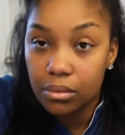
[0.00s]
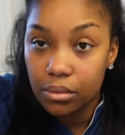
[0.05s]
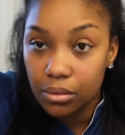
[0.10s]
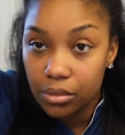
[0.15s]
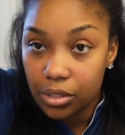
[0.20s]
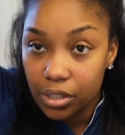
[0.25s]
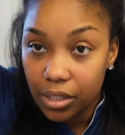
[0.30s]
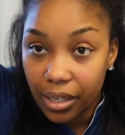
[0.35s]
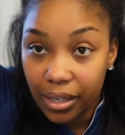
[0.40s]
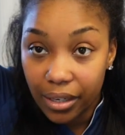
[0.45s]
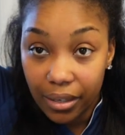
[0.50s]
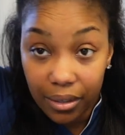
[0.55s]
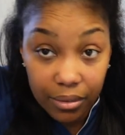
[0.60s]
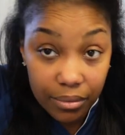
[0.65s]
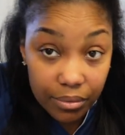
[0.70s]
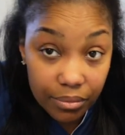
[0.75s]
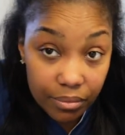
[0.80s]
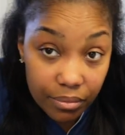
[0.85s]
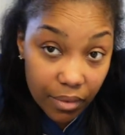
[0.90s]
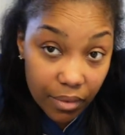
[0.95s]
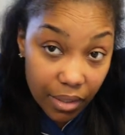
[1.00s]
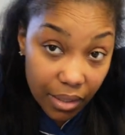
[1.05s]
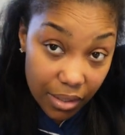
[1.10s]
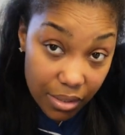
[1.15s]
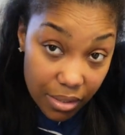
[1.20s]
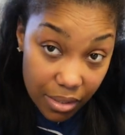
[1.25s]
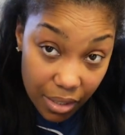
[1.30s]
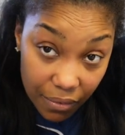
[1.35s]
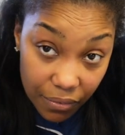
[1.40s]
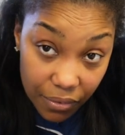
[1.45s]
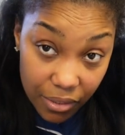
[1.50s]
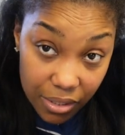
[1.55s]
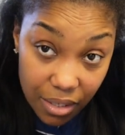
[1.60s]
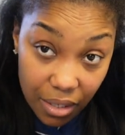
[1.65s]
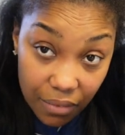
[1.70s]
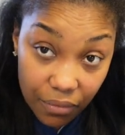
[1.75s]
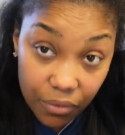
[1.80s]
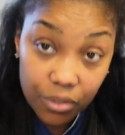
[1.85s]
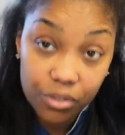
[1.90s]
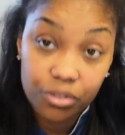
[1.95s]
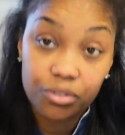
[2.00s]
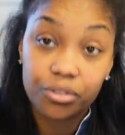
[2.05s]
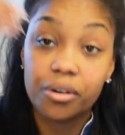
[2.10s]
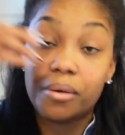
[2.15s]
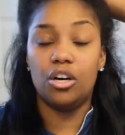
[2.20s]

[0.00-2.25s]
ooh, child, it's definitely time for a trim.